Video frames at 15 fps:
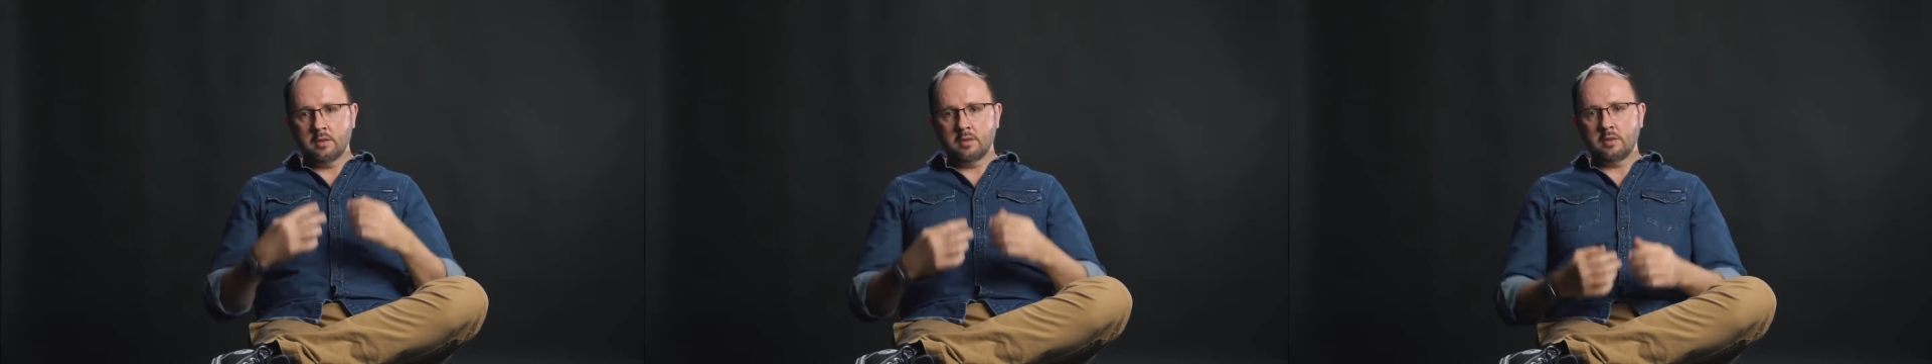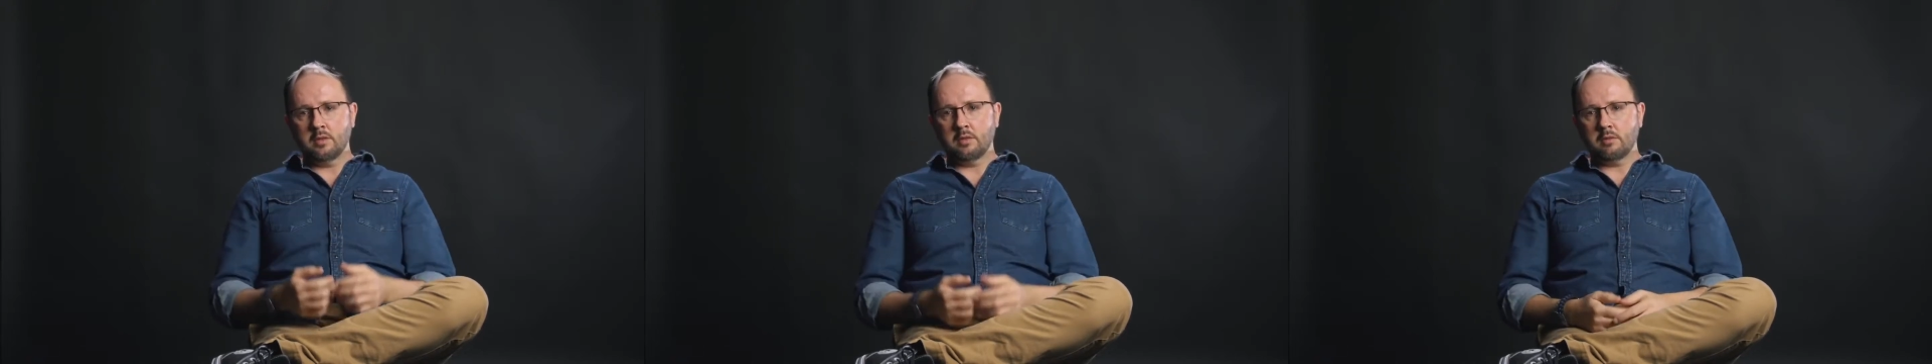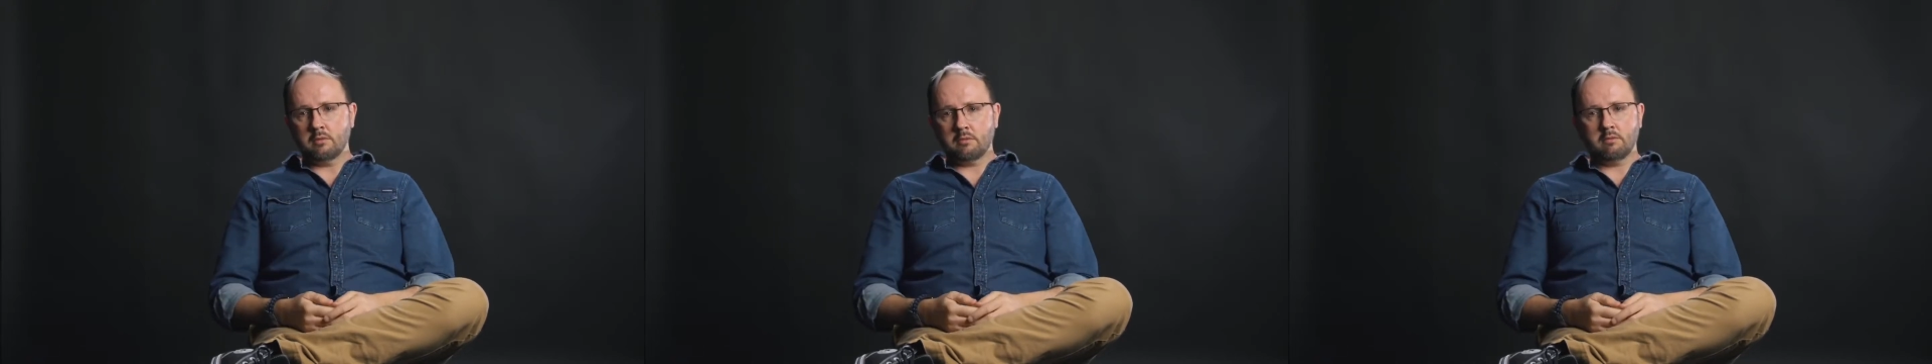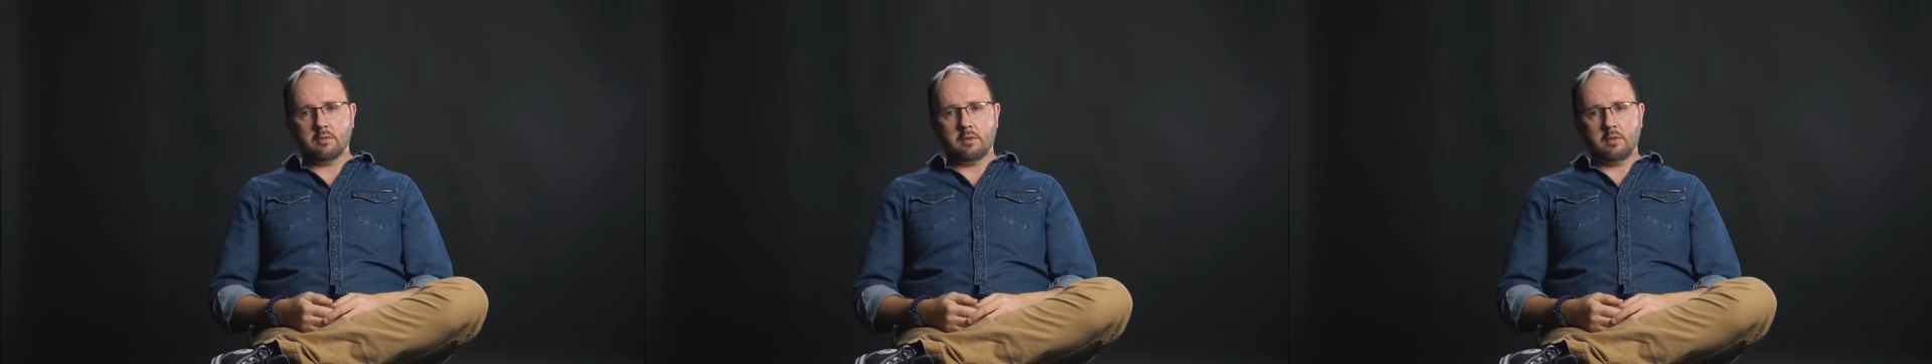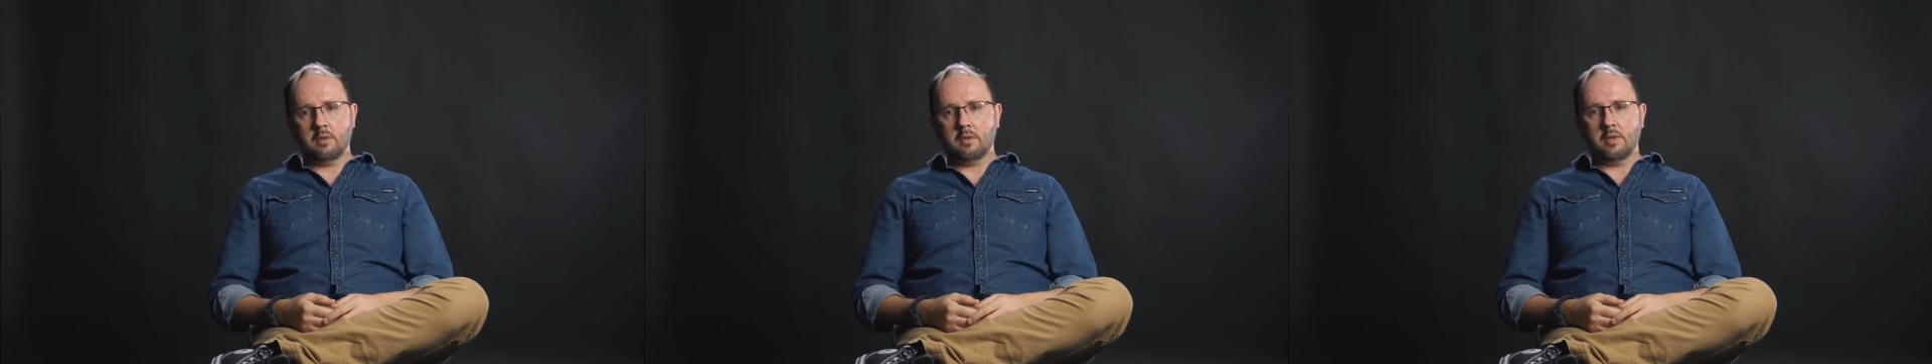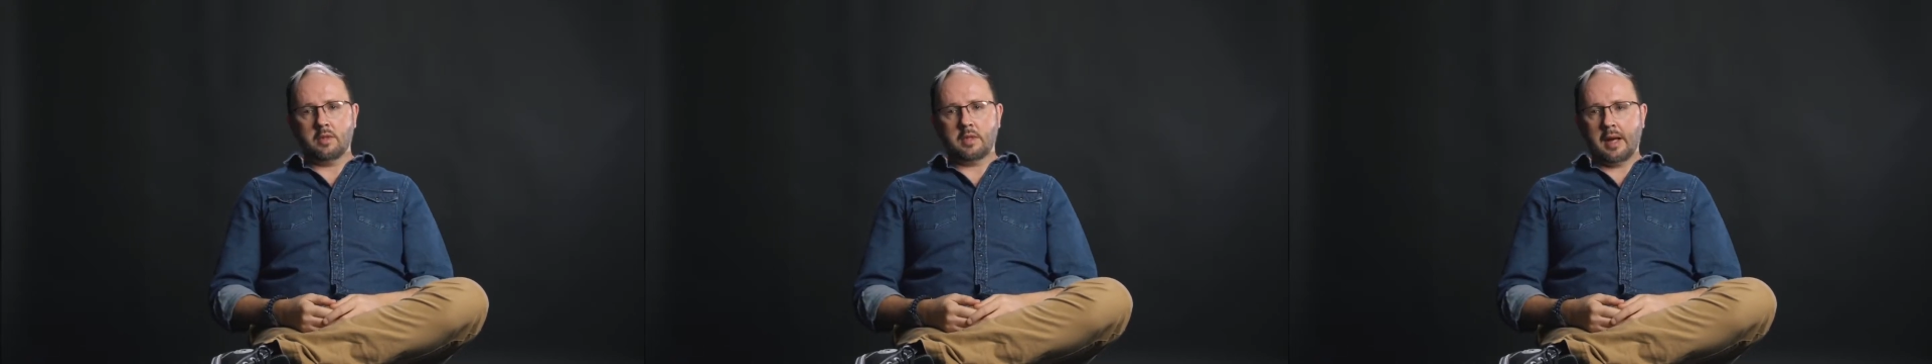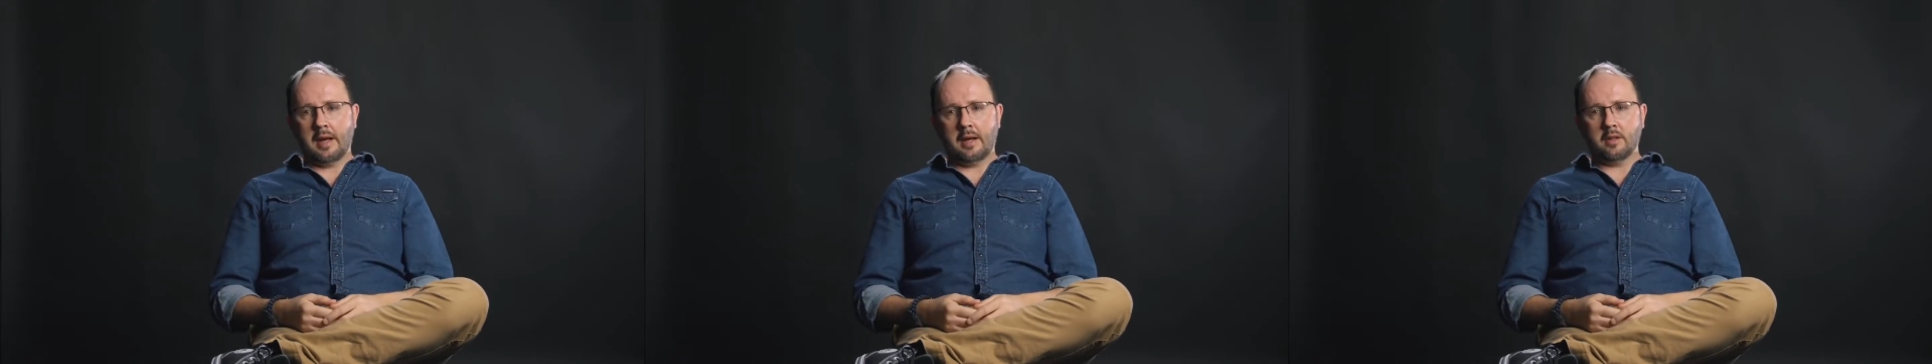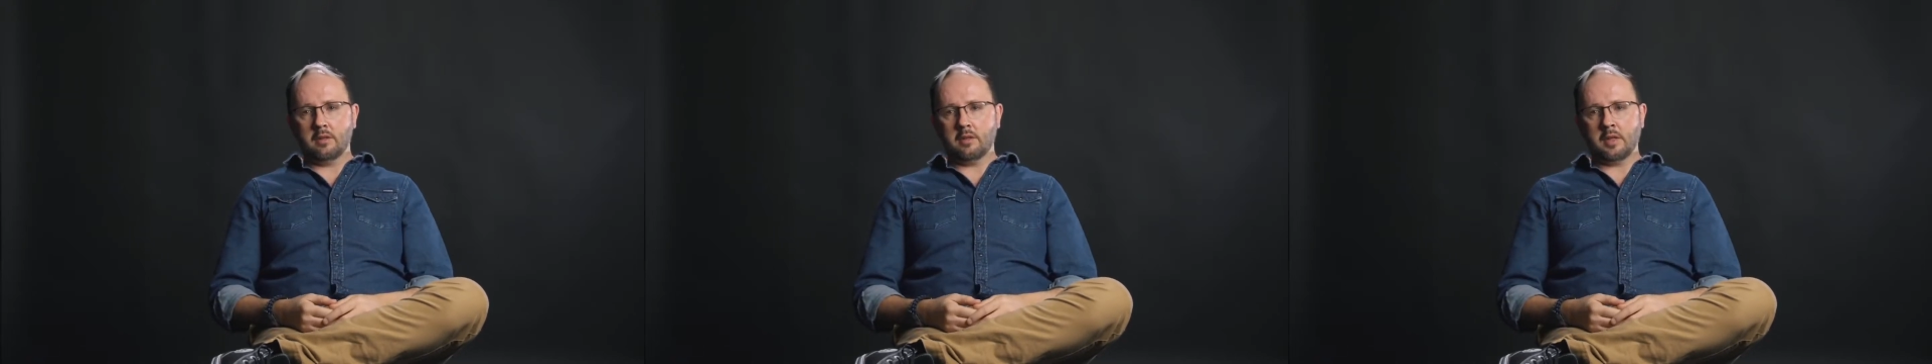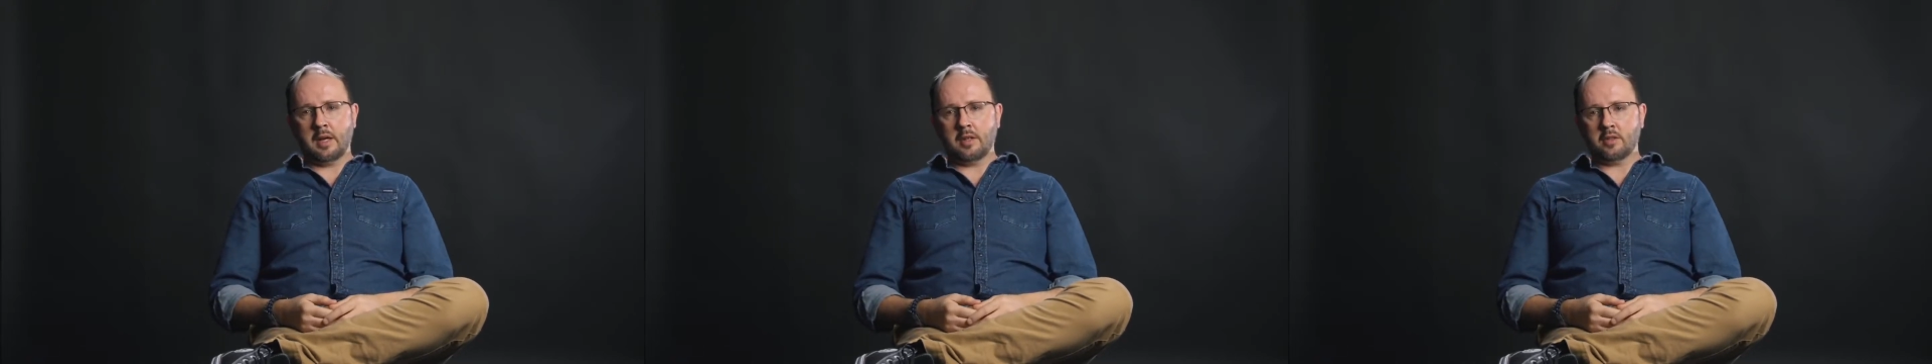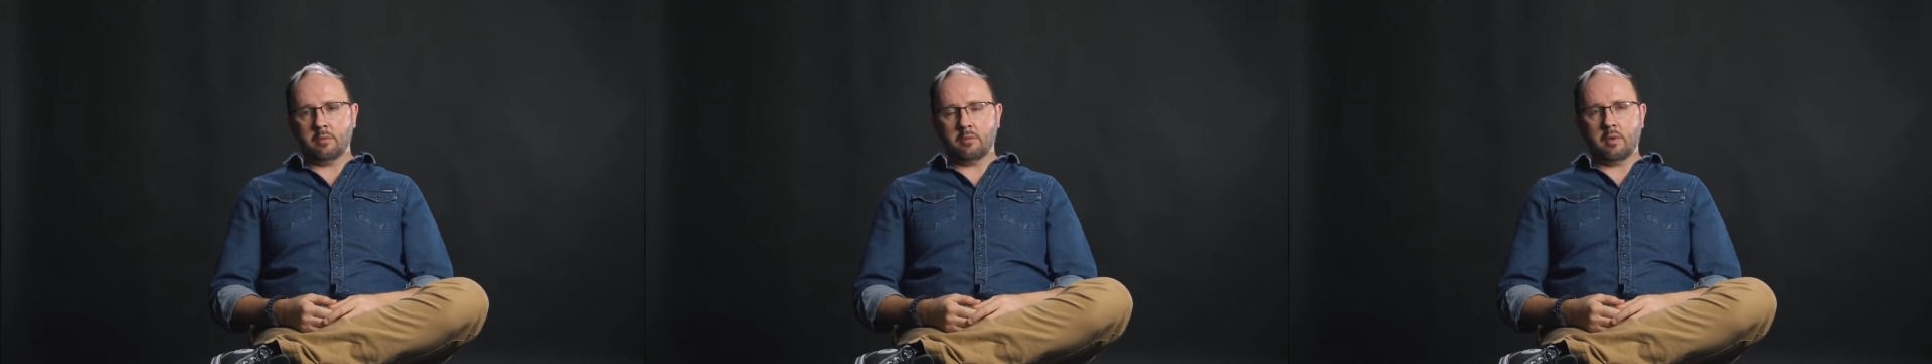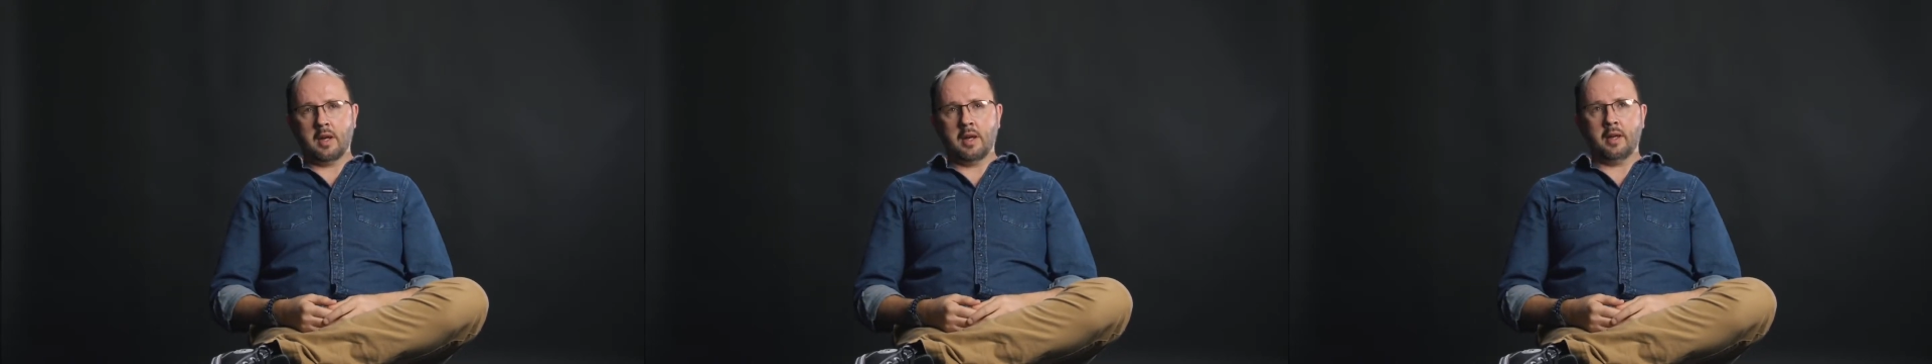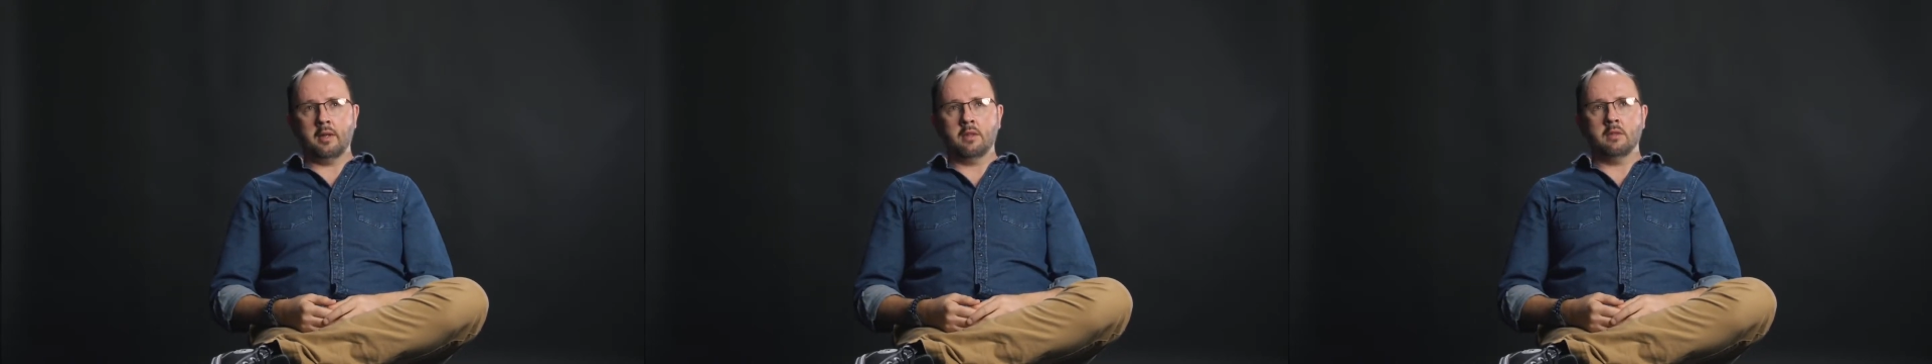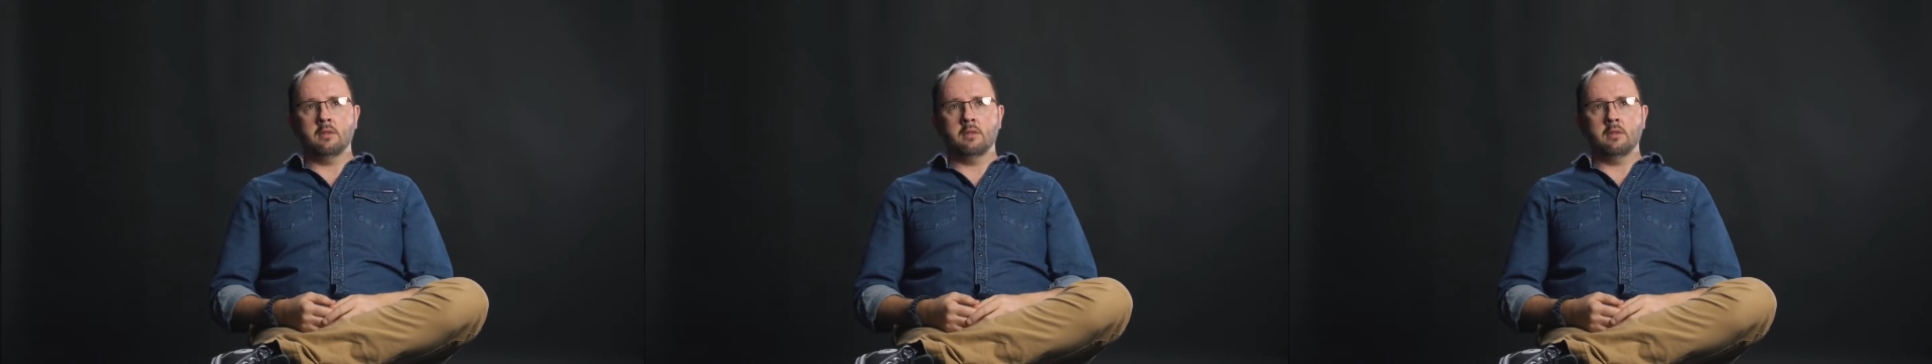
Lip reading: She can't stop crying.